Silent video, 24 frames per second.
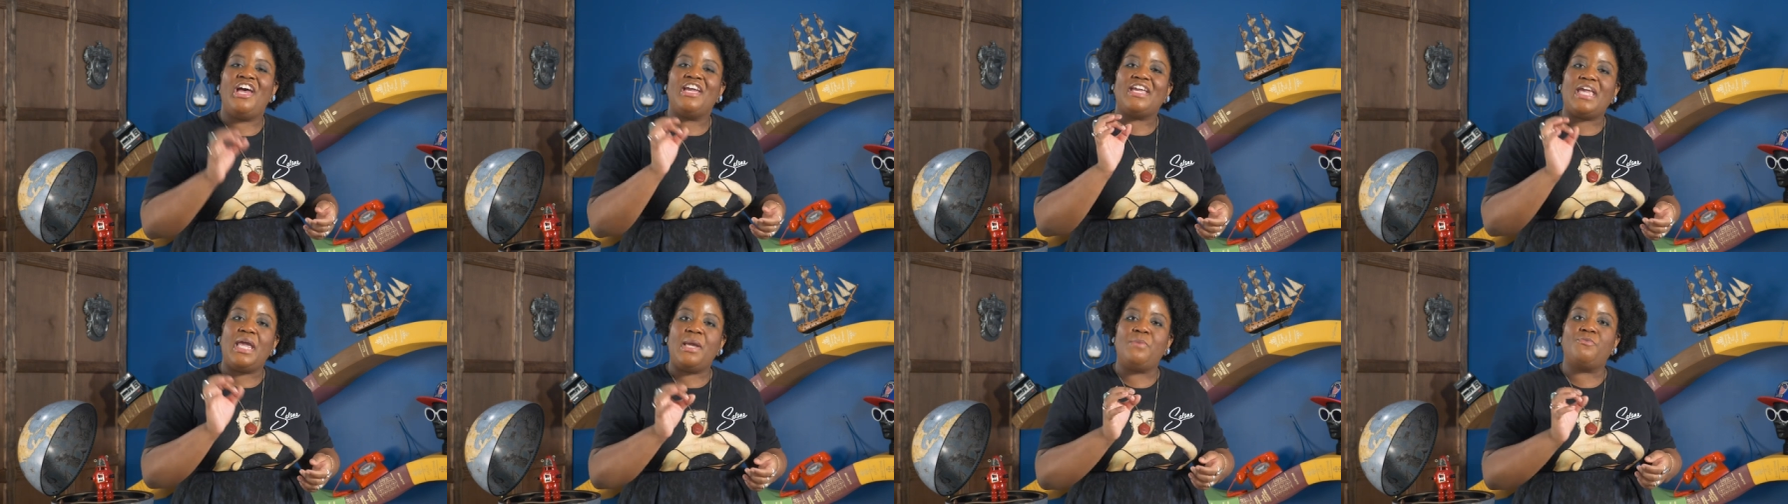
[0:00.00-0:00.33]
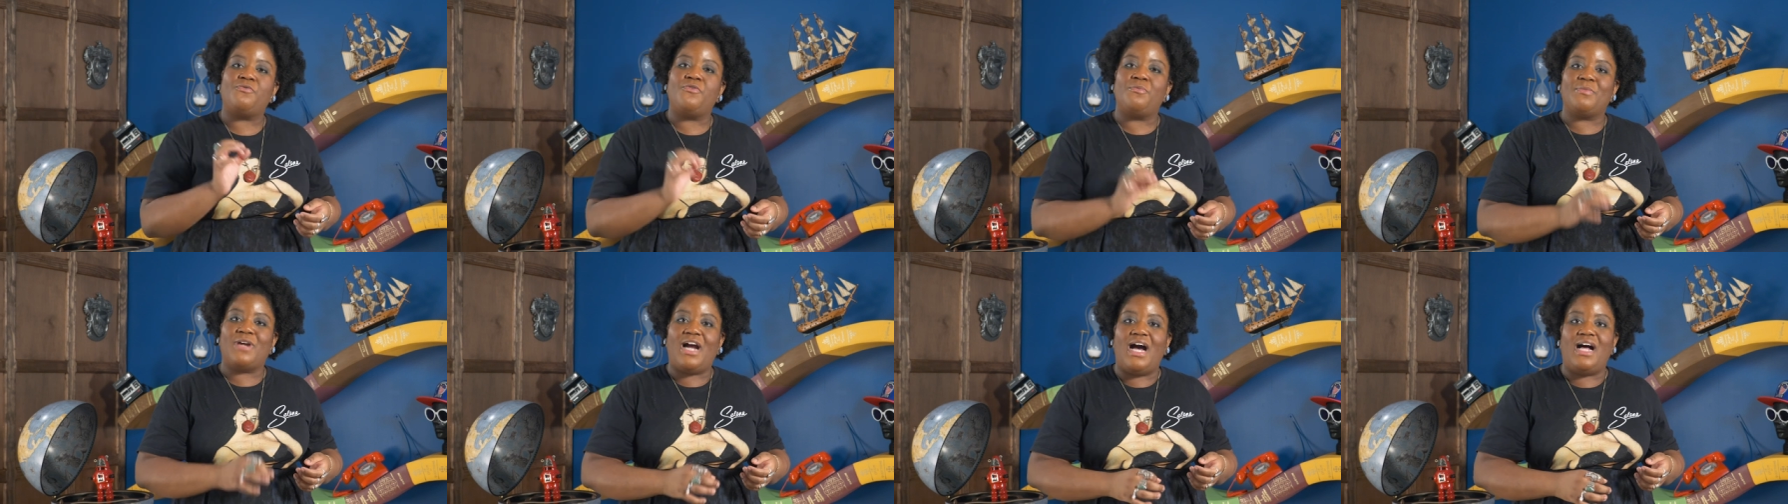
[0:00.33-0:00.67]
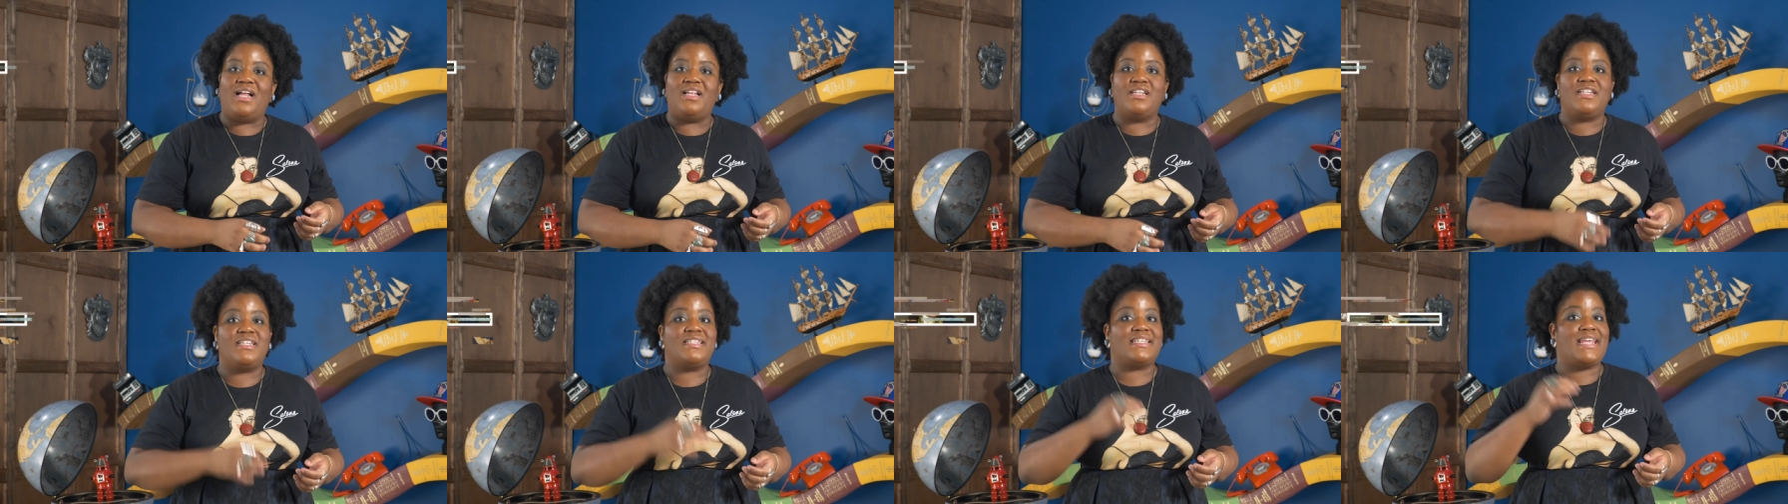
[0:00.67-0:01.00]
came from
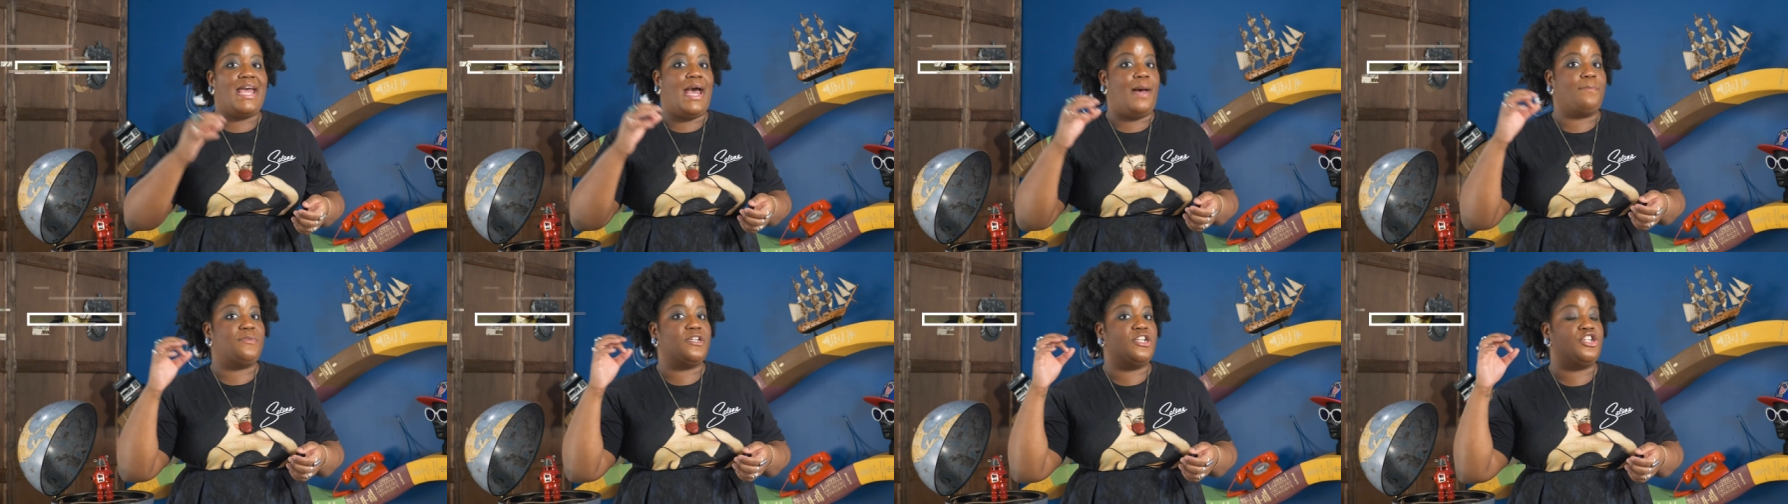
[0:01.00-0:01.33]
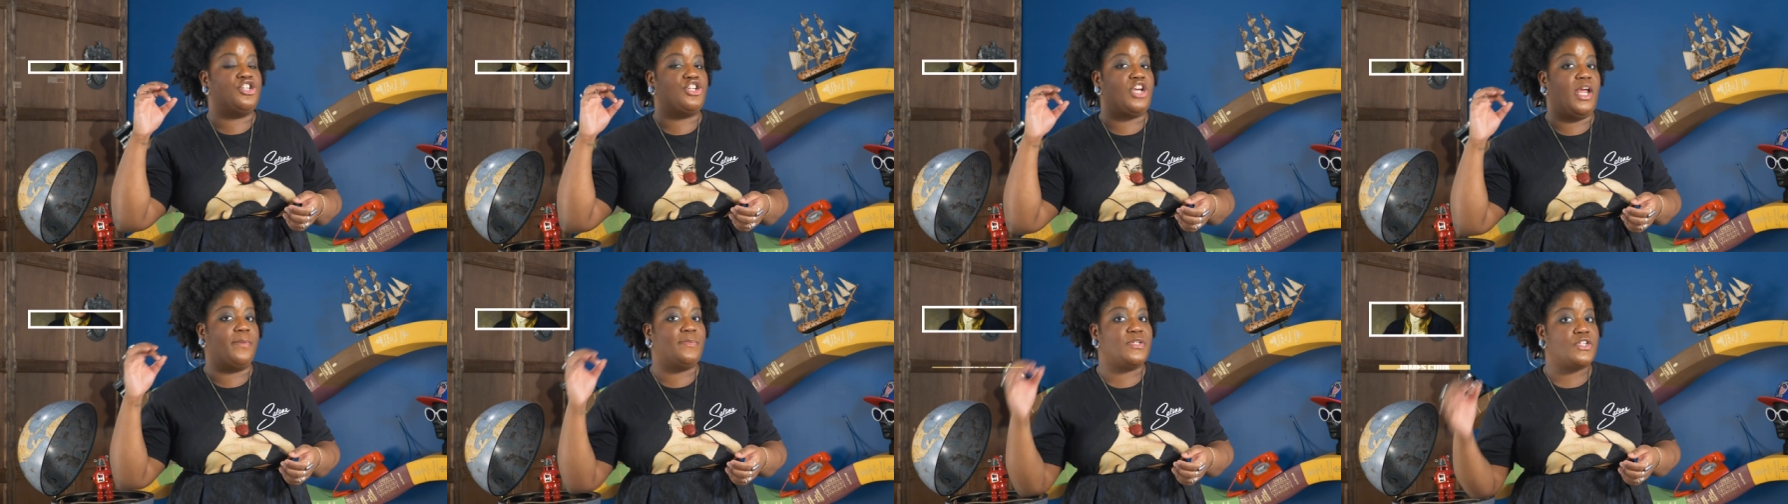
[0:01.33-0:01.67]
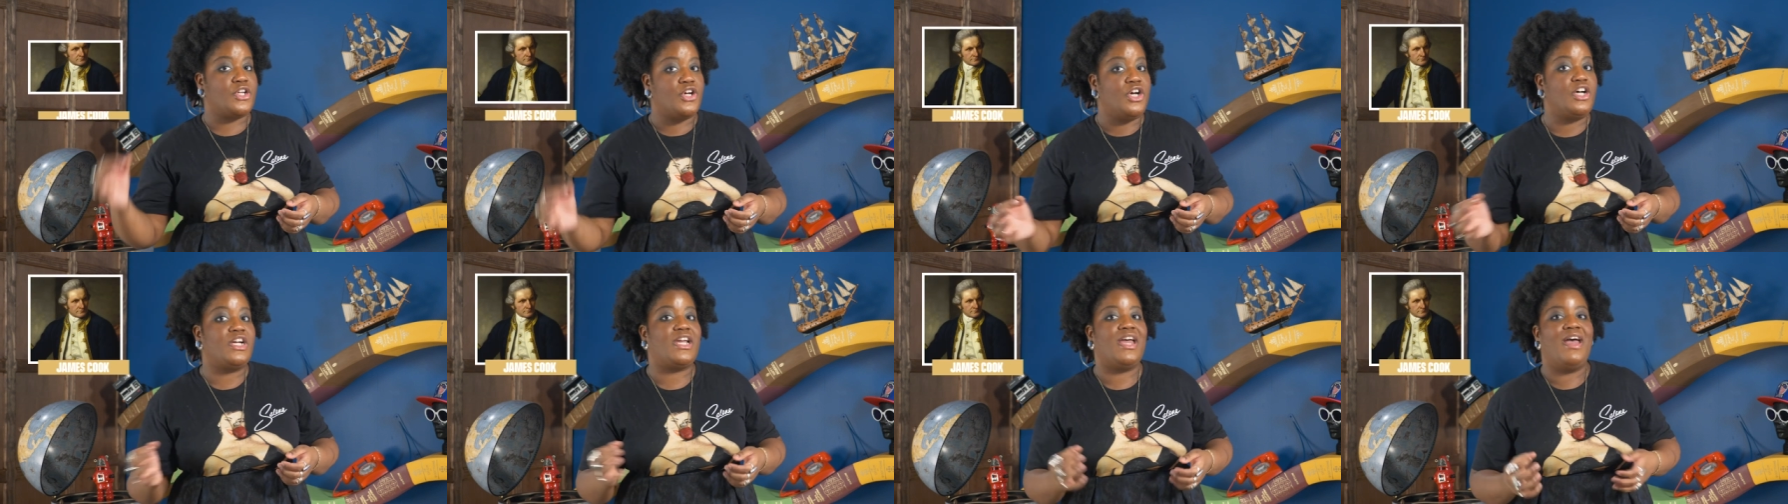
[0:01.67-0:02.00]
colonist Captain James
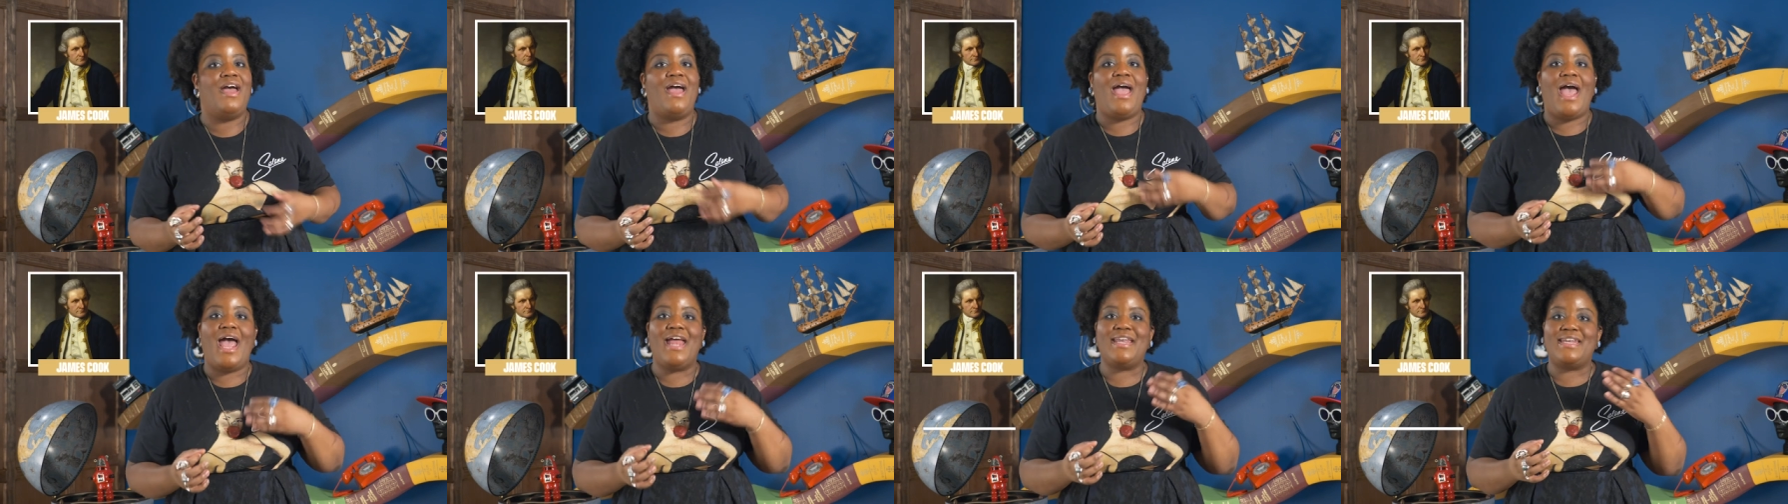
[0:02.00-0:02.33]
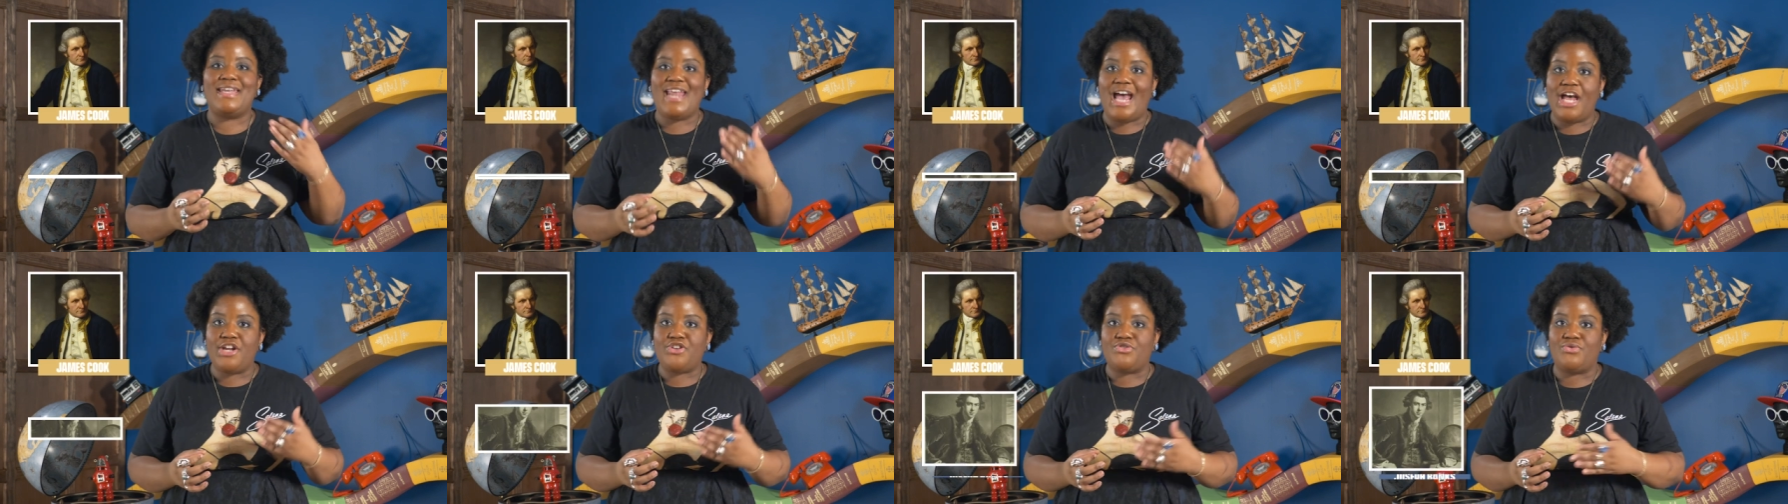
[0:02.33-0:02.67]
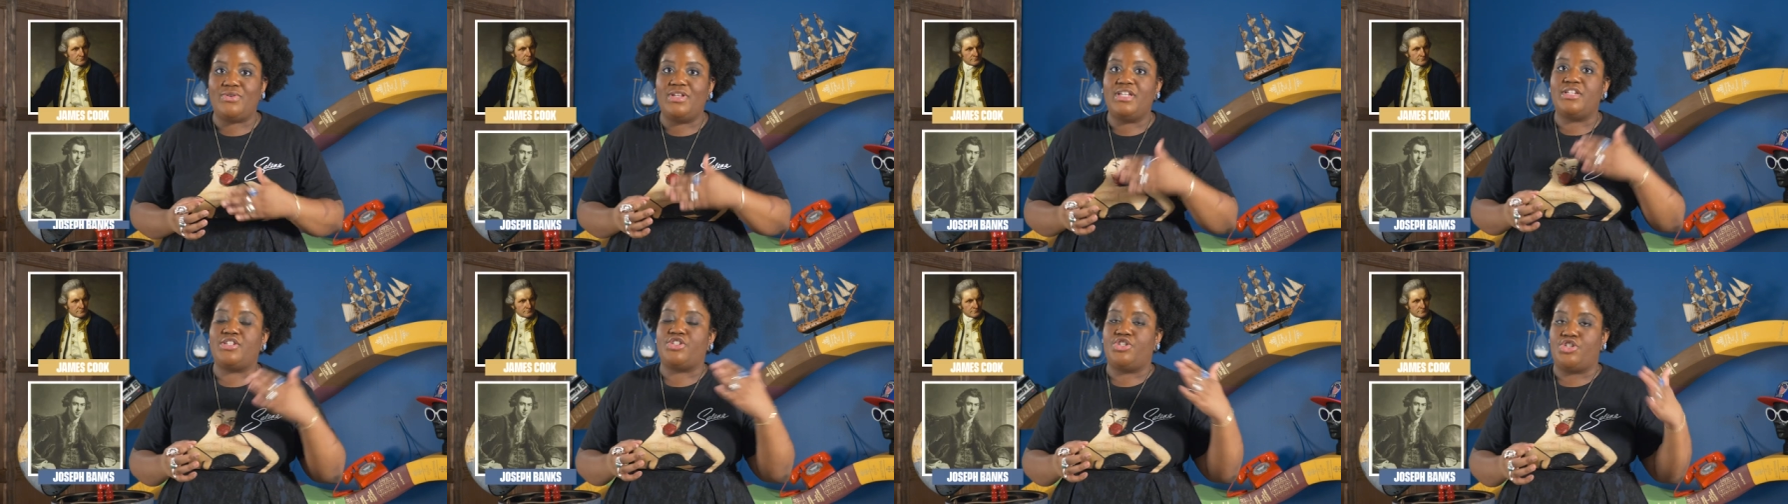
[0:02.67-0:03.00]
Cook and
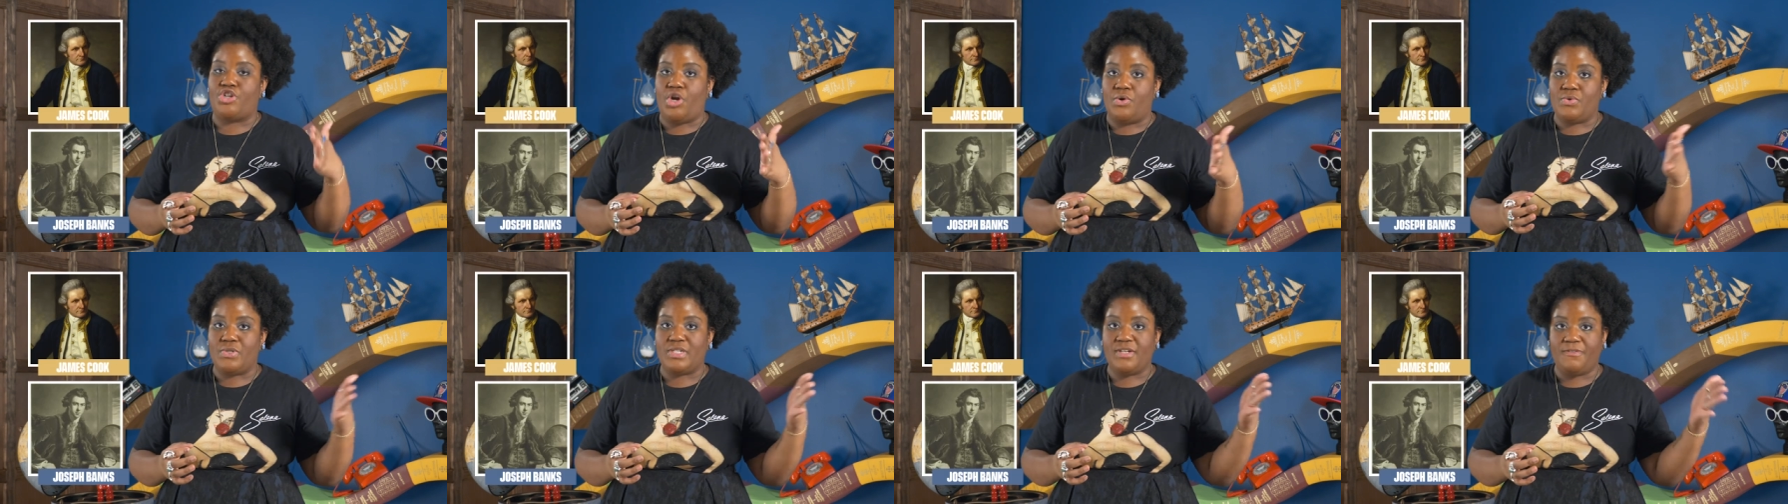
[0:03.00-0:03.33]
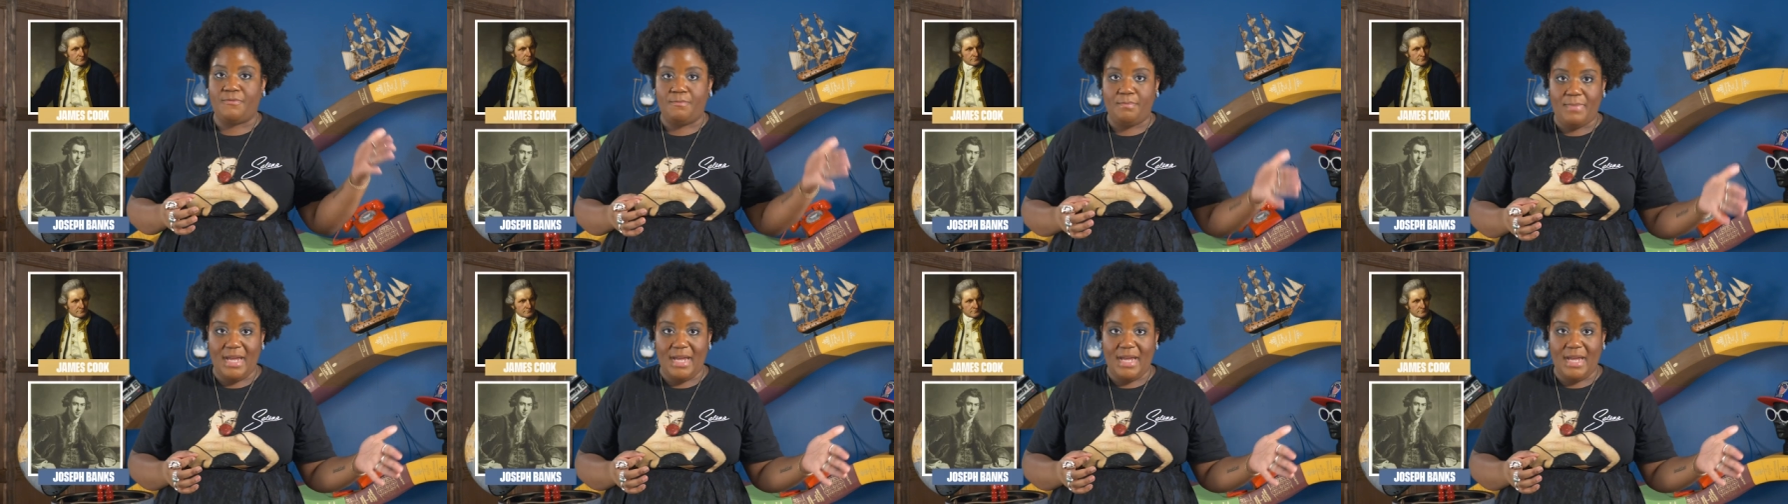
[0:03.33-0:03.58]
naturalist Joseph